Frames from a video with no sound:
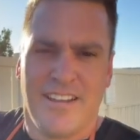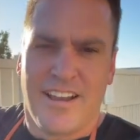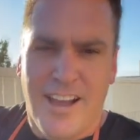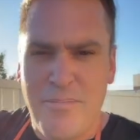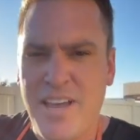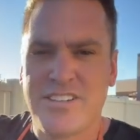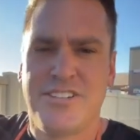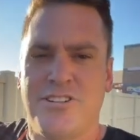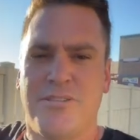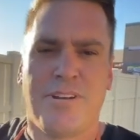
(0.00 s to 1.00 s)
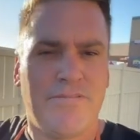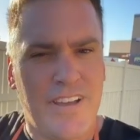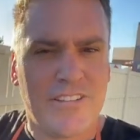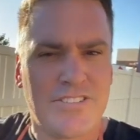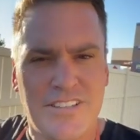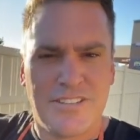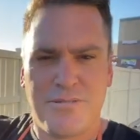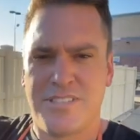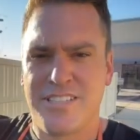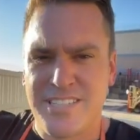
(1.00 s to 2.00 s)
I'm actually turning my failures
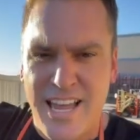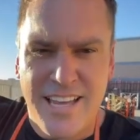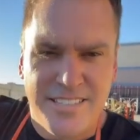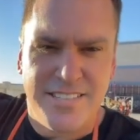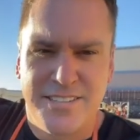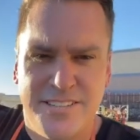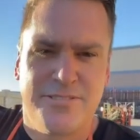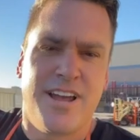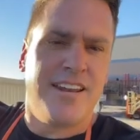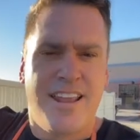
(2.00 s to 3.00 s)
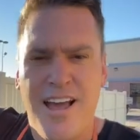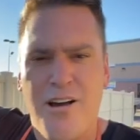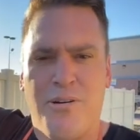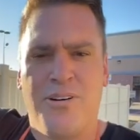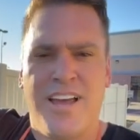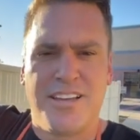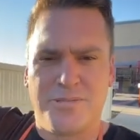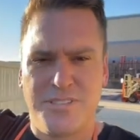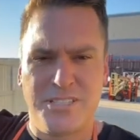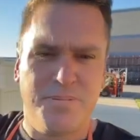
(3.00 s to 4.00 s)
into a success right now
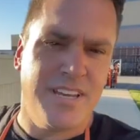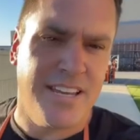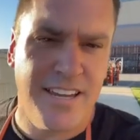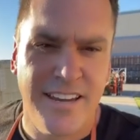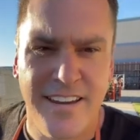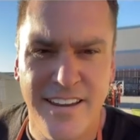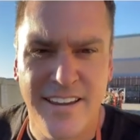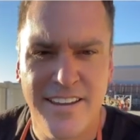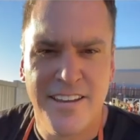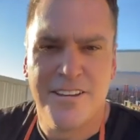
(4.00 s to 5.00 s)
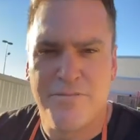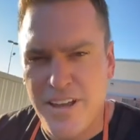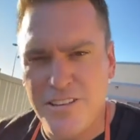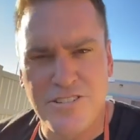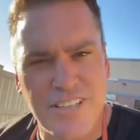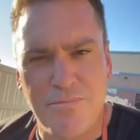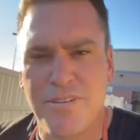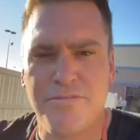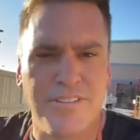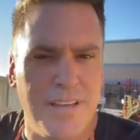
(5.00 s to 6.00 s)
as we speak. Failures can
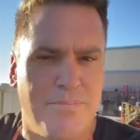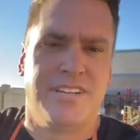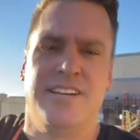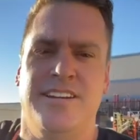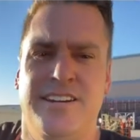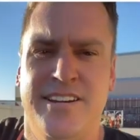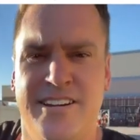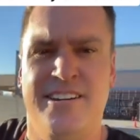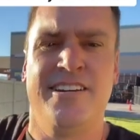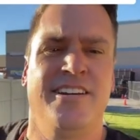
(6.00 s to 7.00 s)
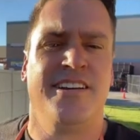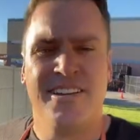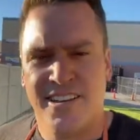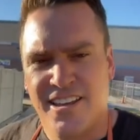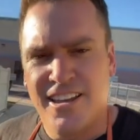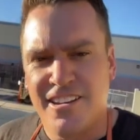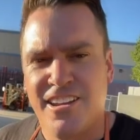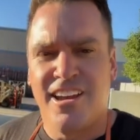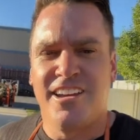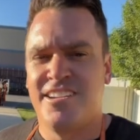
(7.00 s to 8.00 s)
be flipped. And
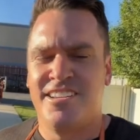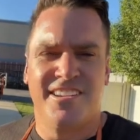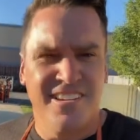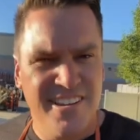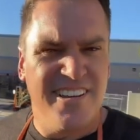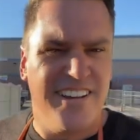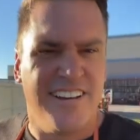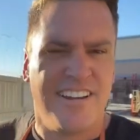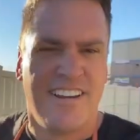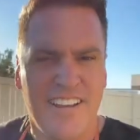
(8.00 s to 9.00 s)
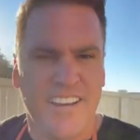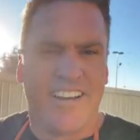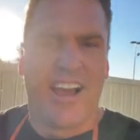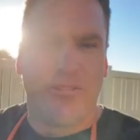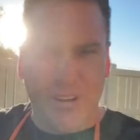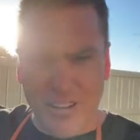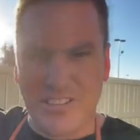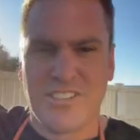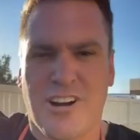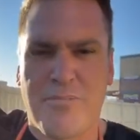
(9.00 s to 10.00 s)
uh, I will
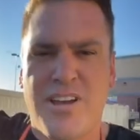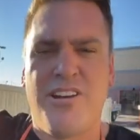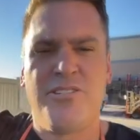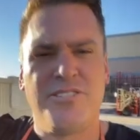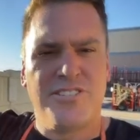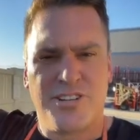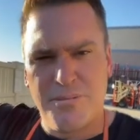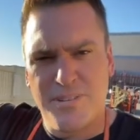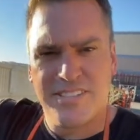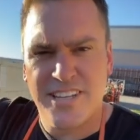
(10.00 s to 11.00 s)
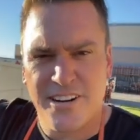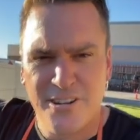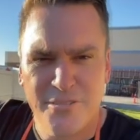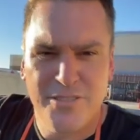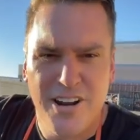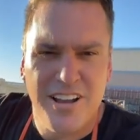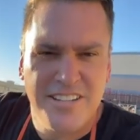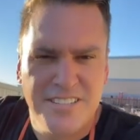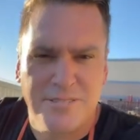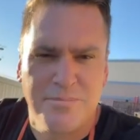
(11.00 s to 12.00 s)
start my own treatment center for
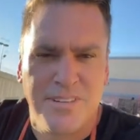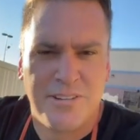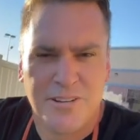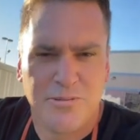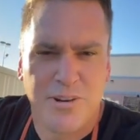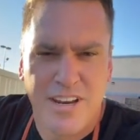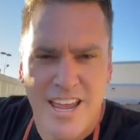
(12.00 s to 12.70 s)
autism one